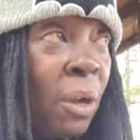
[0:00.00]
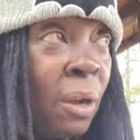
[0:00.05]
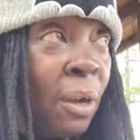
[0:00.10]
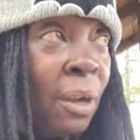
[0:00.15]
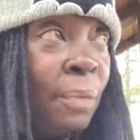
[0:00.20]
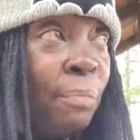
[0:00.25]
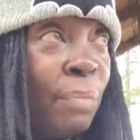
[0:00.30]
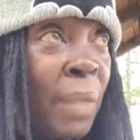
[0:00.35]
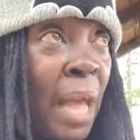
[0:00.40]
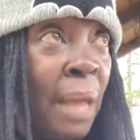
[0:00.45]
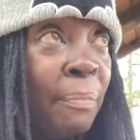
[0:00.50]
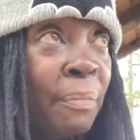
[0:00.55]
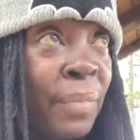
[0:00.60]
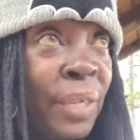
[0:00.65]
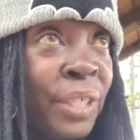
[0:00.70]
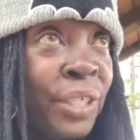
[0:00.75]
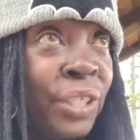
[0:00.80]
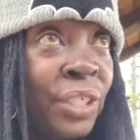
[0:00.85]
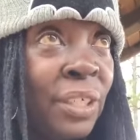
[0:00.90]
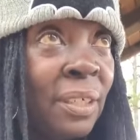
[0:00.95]
on my
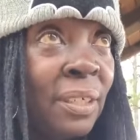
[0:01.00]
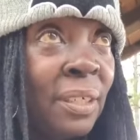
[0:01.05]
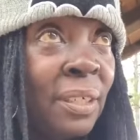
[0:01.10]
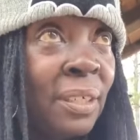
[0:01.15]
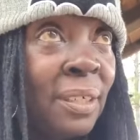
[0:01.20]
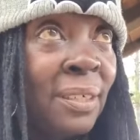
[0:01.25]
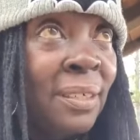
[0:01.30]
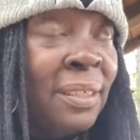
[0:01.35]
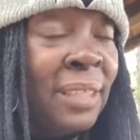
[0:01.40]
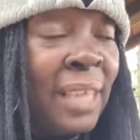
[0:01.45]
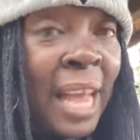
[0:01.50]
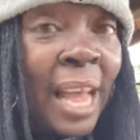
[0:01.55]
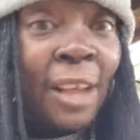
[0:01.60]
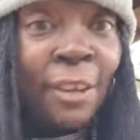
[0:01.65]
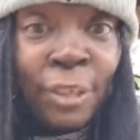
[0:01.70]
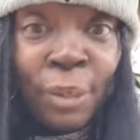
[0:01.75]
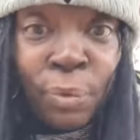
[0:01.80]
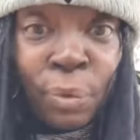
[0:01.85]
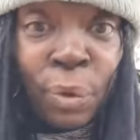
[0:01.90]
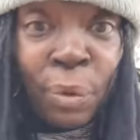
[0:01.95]
mission, now
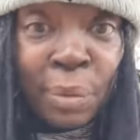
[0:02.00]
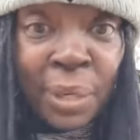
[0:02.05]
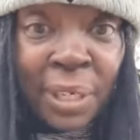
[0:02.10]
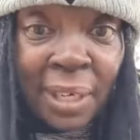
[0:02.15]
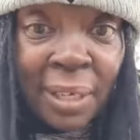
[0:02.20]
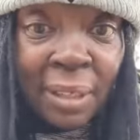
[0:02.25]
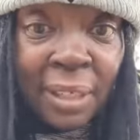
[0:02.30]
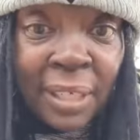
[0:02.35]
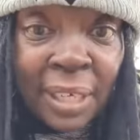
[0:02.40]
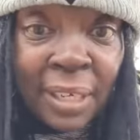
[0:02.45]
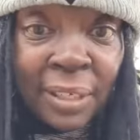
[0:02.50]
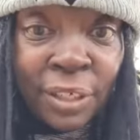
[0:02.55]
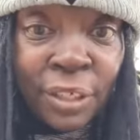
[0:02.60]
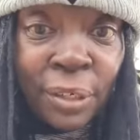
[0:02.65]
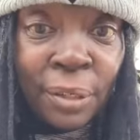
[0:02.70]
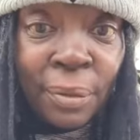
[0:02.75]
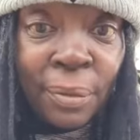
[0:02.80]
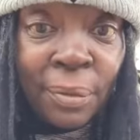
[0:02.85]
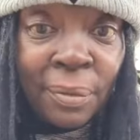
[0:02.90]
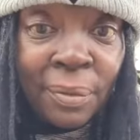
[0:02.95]
you want me to look at
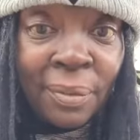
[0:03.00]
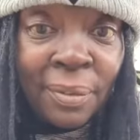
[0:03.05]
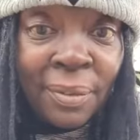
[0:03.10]
you.